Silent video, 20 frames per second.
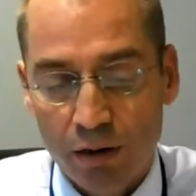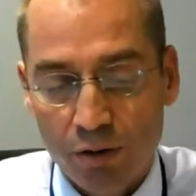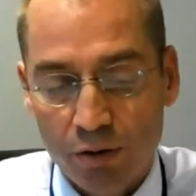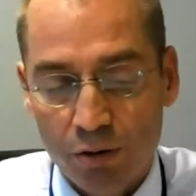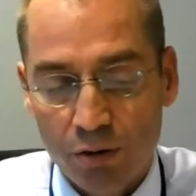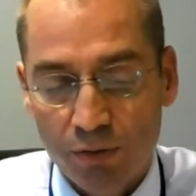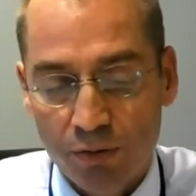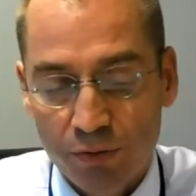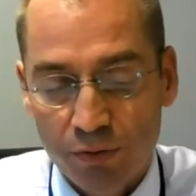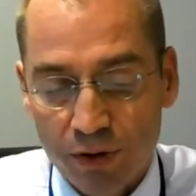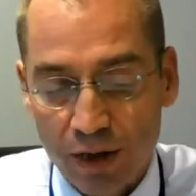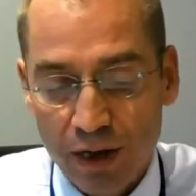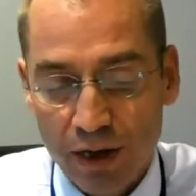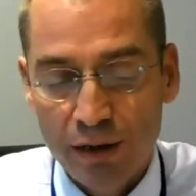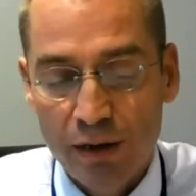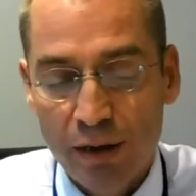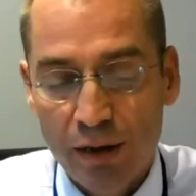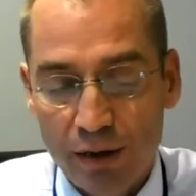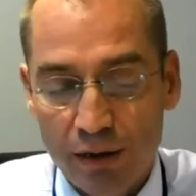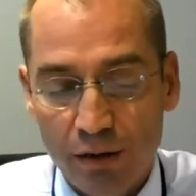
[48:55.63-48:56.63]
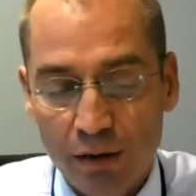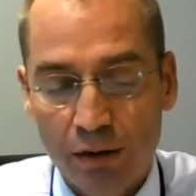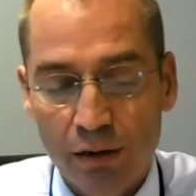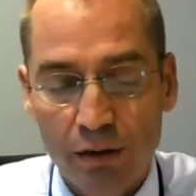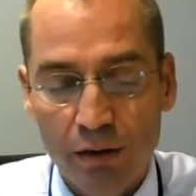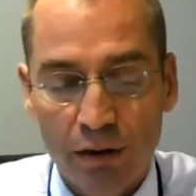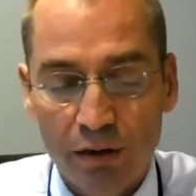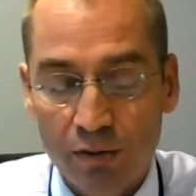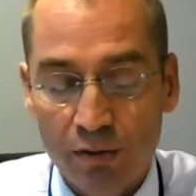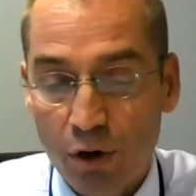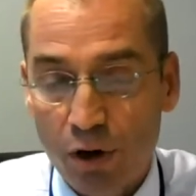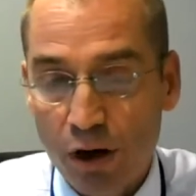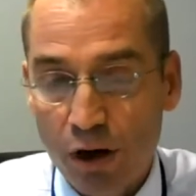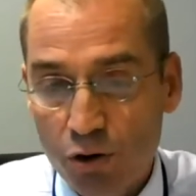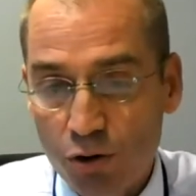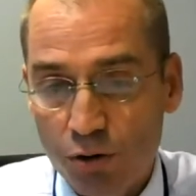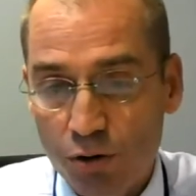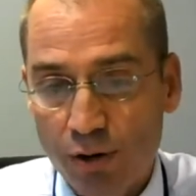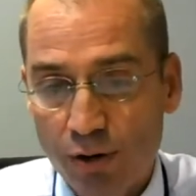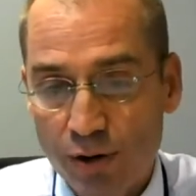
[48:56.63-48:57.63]
sort of technical and
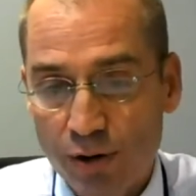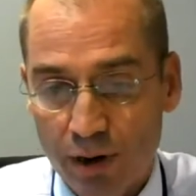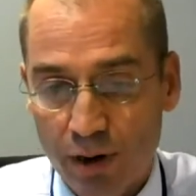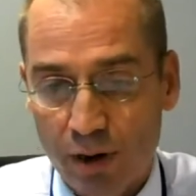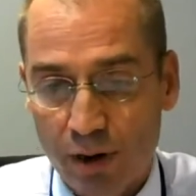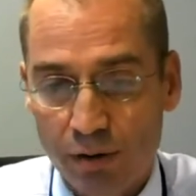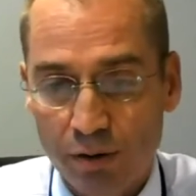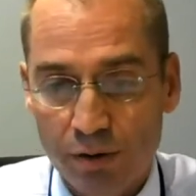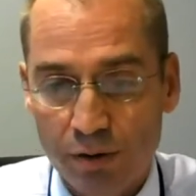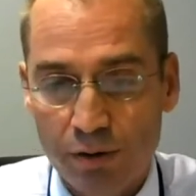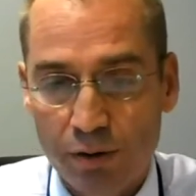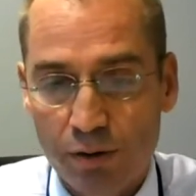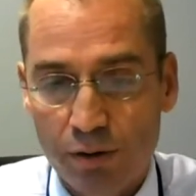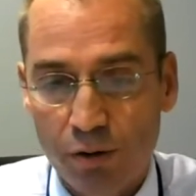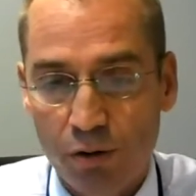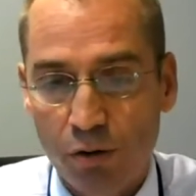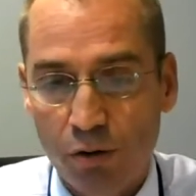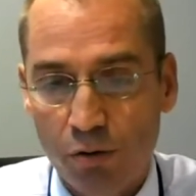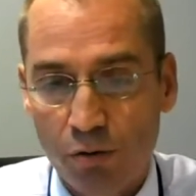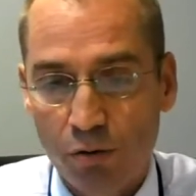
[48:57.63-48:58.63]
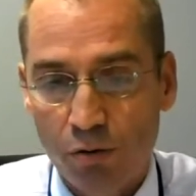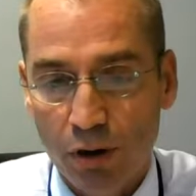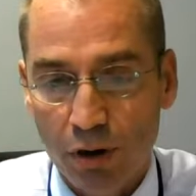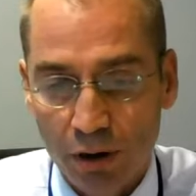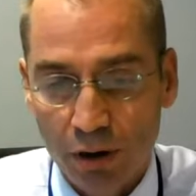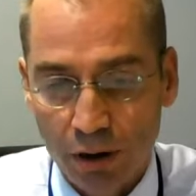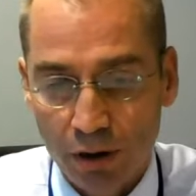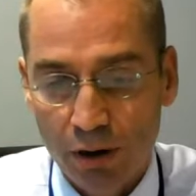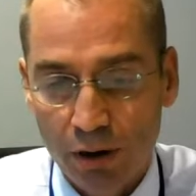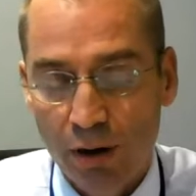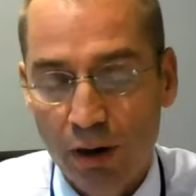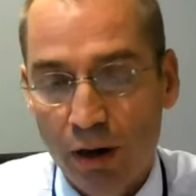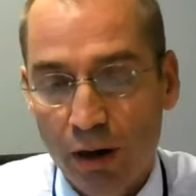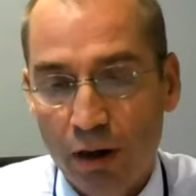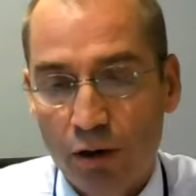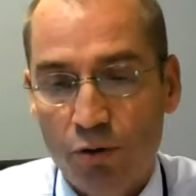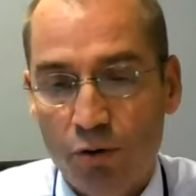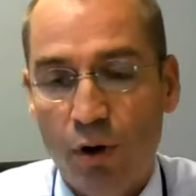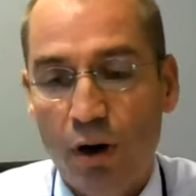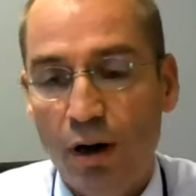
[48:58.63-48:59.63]
vocational skills. So
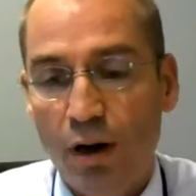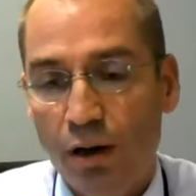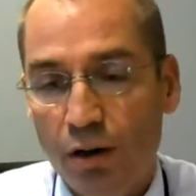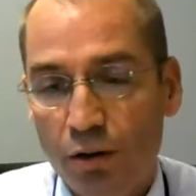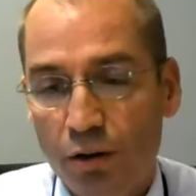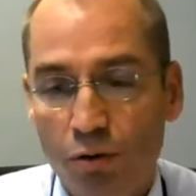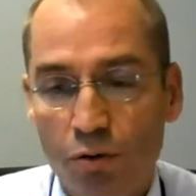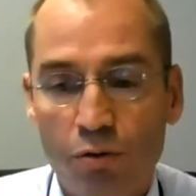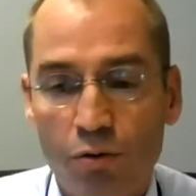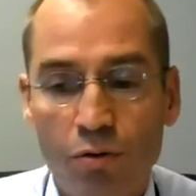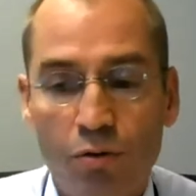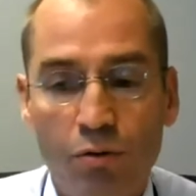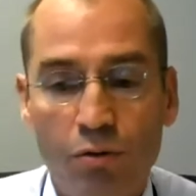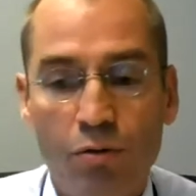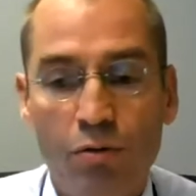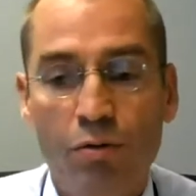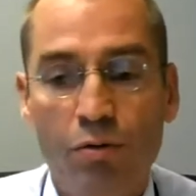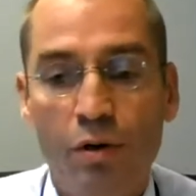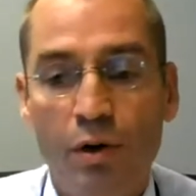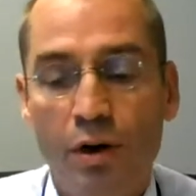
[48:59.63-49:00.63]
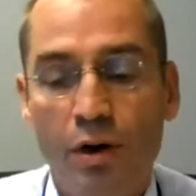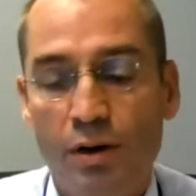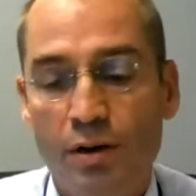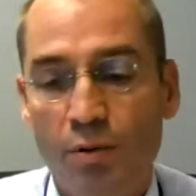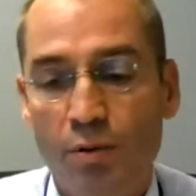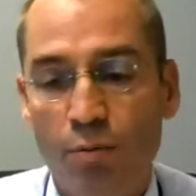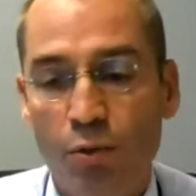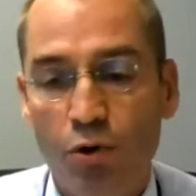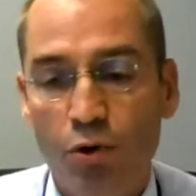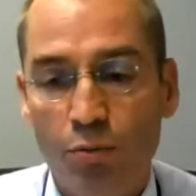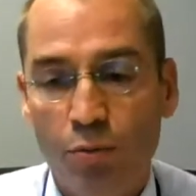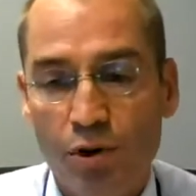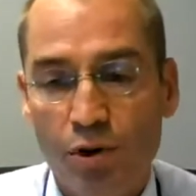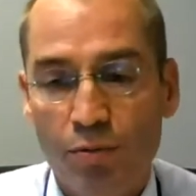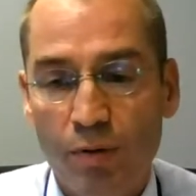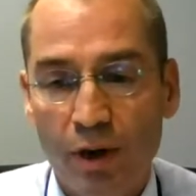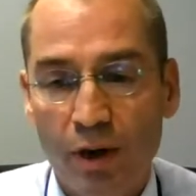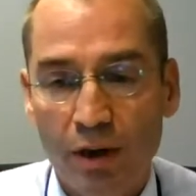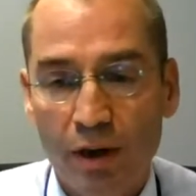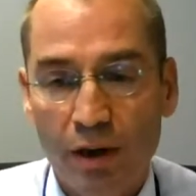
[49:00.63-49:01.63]
trying to support
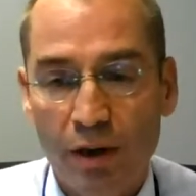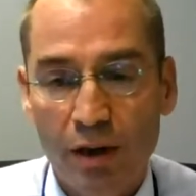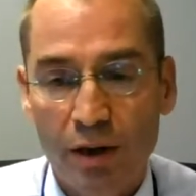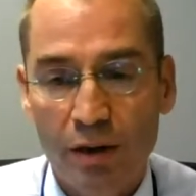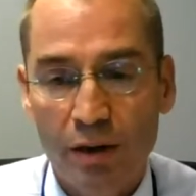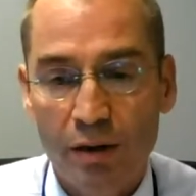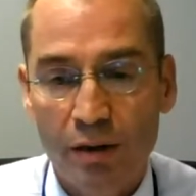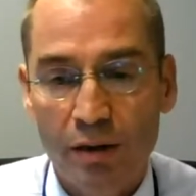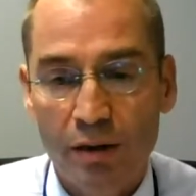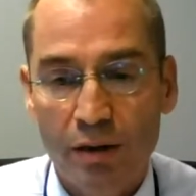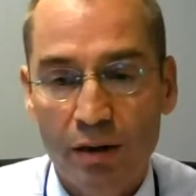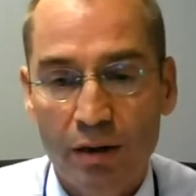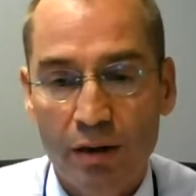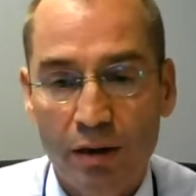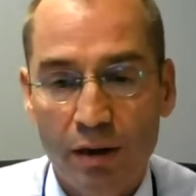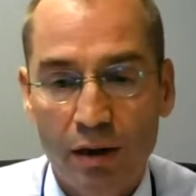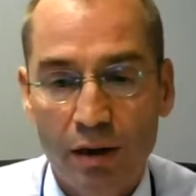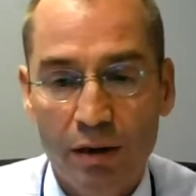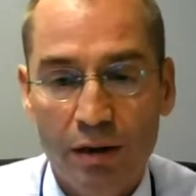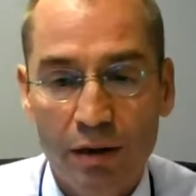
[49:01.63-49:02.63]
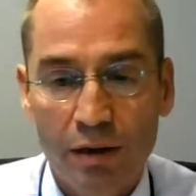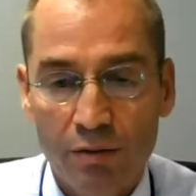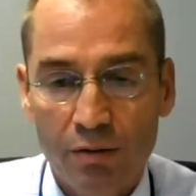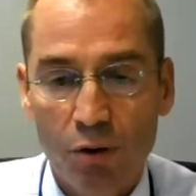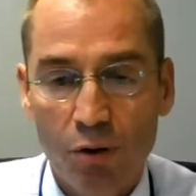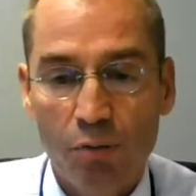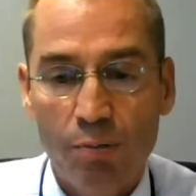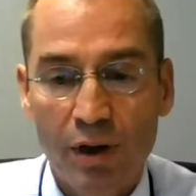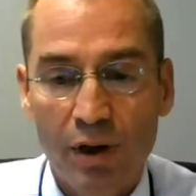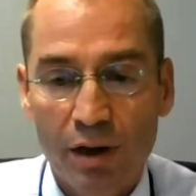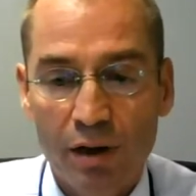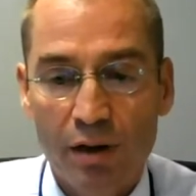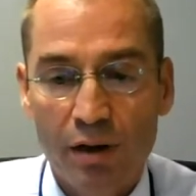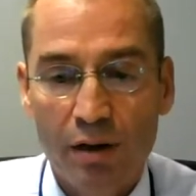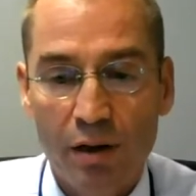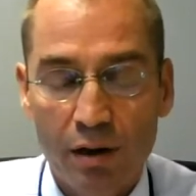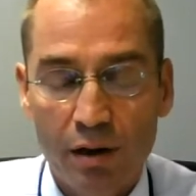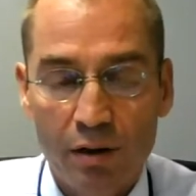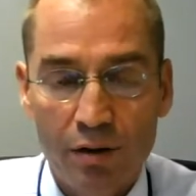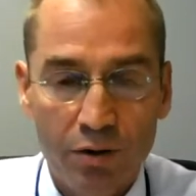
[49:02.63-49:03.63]
Botswana in developing
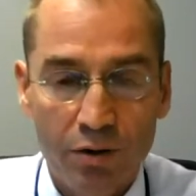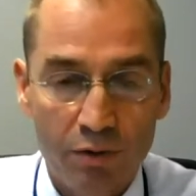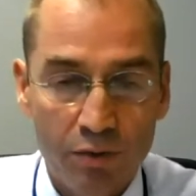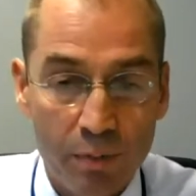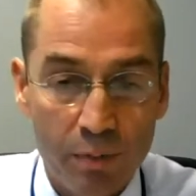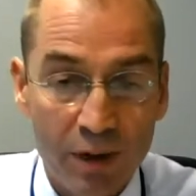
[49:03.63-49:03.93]
sort of